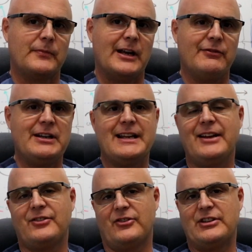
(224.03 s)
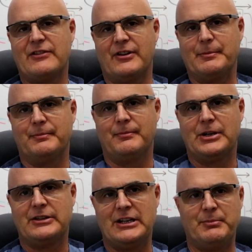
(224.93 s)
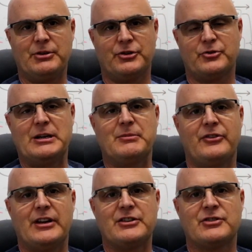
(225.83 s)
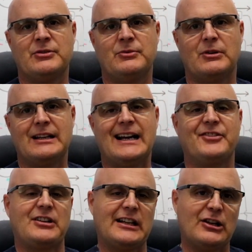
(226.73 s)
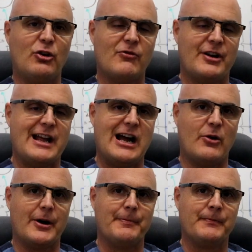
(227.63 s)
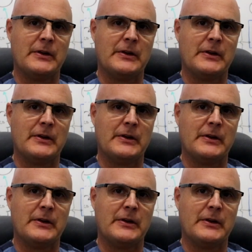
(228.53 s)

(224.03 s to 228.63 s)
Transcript: every case is different, but a typical treatment session will last a little over an hour.